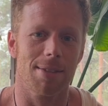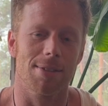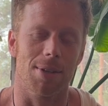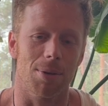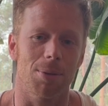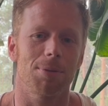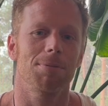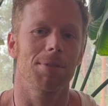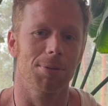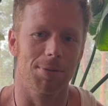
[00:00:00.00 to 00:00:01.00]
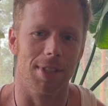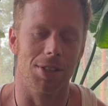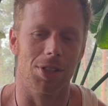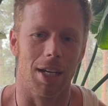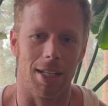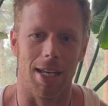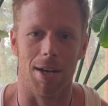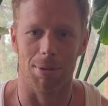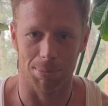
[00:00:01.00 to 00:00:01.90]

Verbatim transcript: so feel free to check it out.